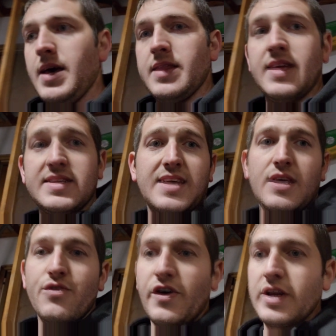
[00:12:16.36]
that's how
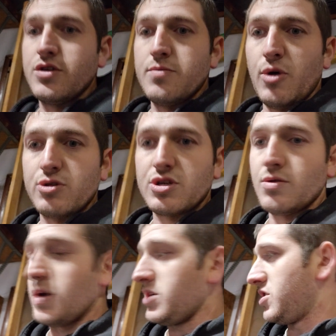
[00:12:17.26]
you find your motion
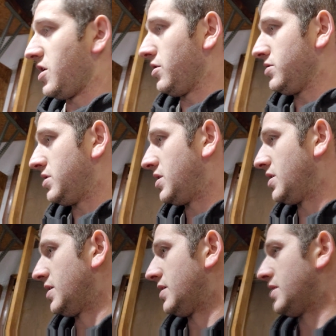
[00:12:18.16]
ratio,
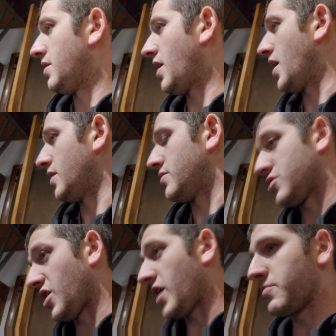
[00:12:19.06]
or
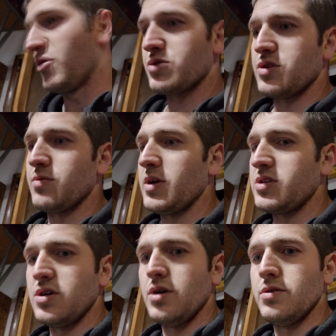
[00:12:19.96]
shock motion
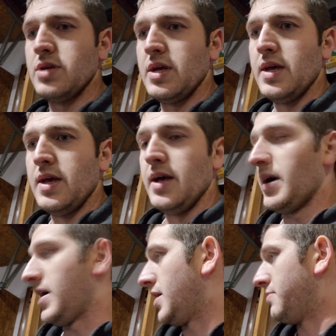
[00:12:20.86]
ratio.
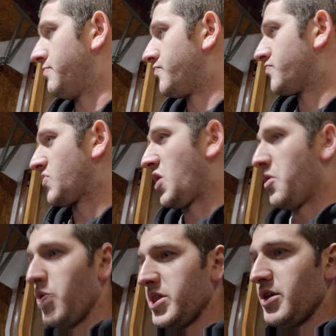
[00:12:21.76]

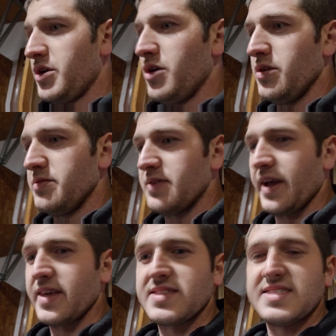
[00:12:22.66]
One little, I
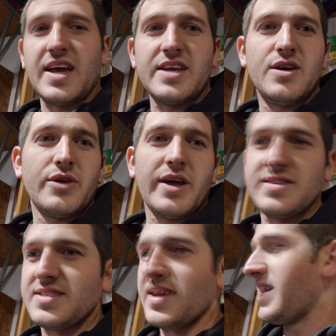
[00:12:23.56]
guess, side note I'd
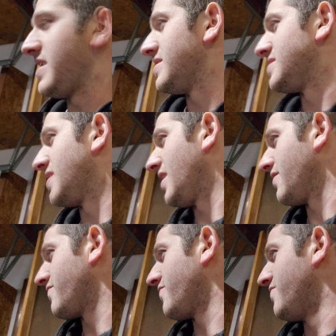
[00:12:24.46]
say is
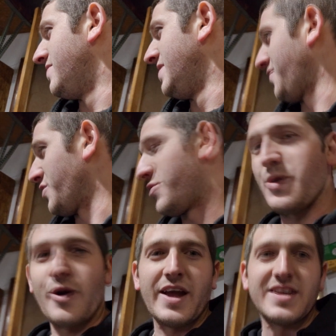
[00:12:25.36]
for the
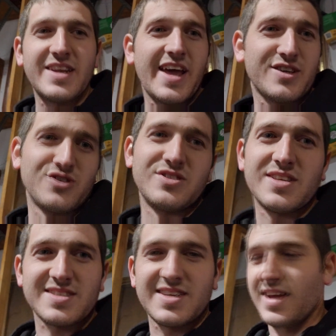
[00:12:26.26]
rear, I didn't actually
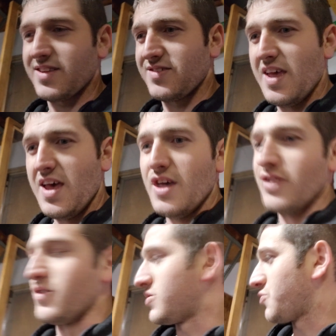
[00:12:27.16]
disconnect
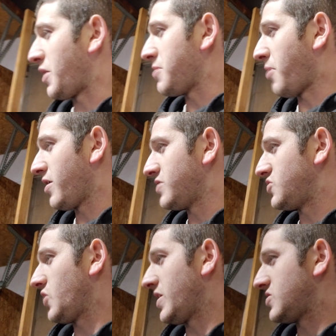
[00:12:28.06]
the sway bars you
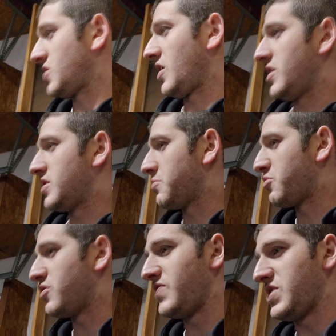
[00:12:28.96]
guys saw in the
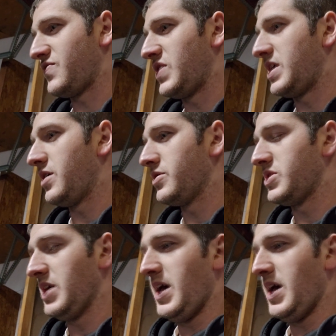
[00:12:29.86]
previous videos.